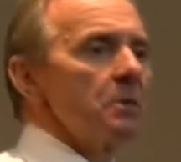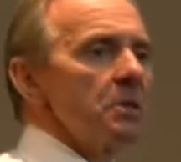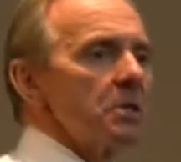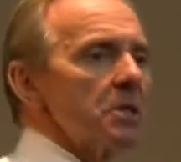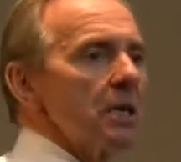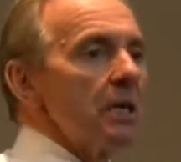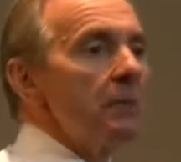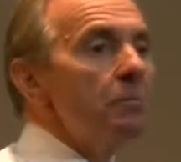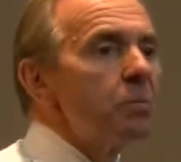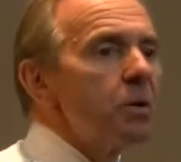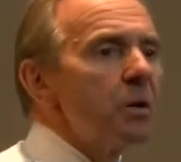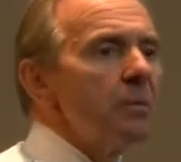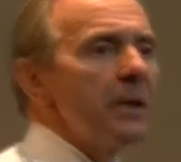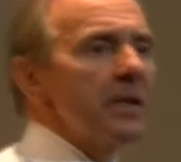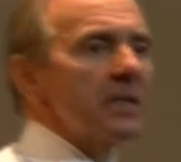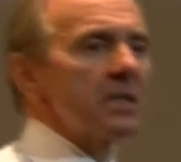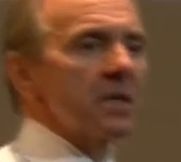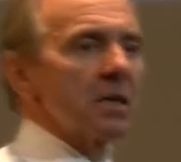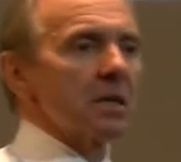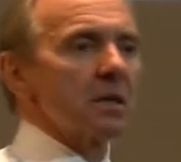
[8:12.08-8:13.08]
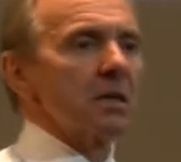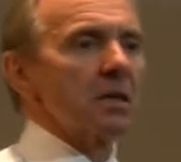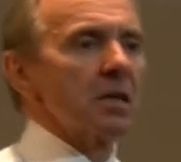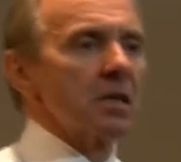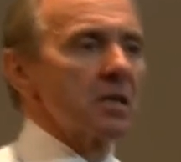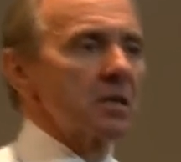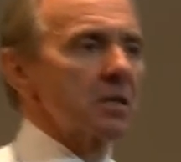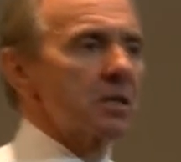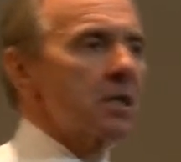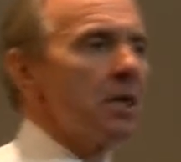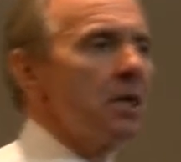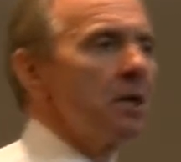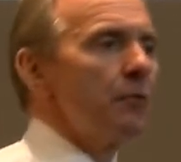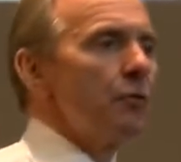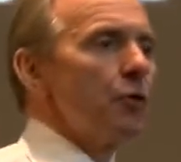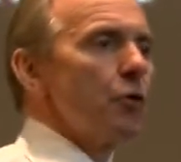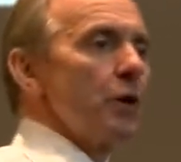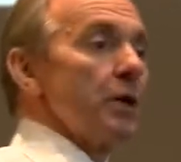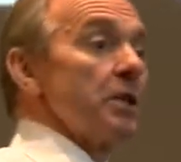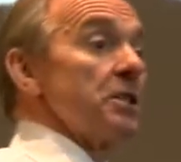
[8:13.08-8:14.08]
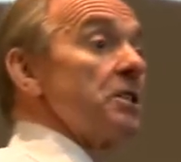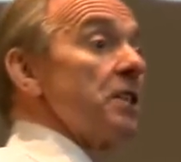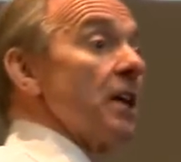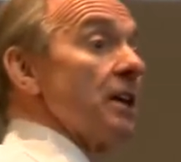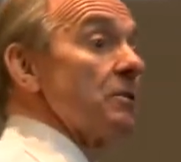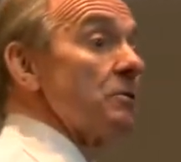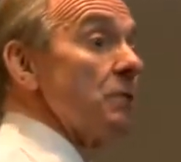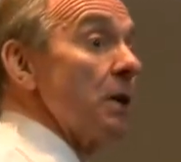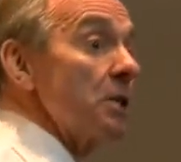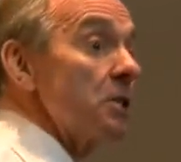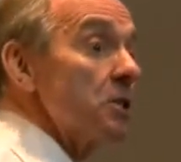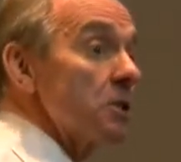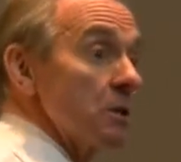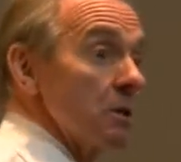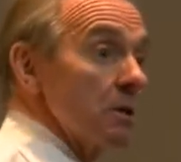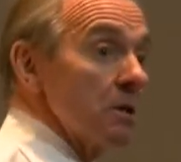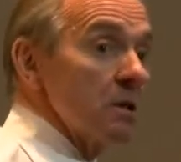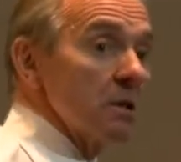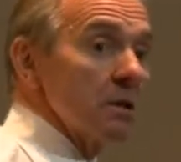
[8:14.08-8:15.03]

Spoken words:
them, is implementing things for a generation.